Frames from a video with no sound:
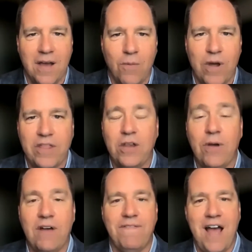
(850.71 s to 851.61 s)
whether you
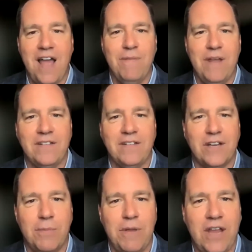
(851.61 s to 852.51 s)
have 5 minutes to
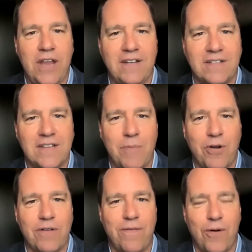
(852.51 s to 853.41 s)
communicate to someone
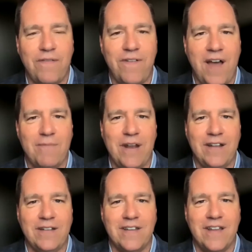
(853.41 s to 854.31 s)
or 45
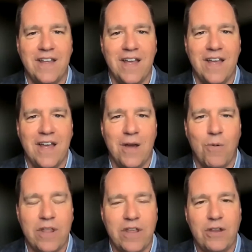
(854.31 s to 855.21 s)
minutes,
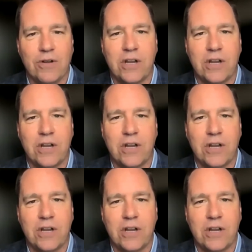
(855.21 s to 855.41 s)
whether you are